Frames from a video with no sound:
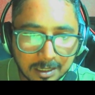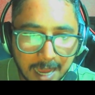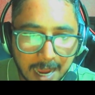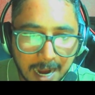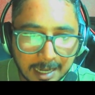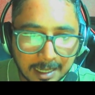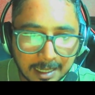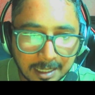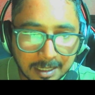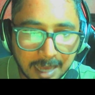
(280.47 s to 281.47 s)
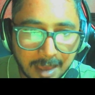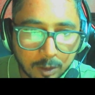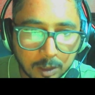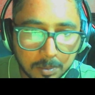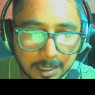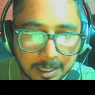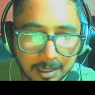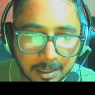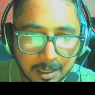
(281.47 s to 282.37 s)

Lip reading: that this guy was pinned,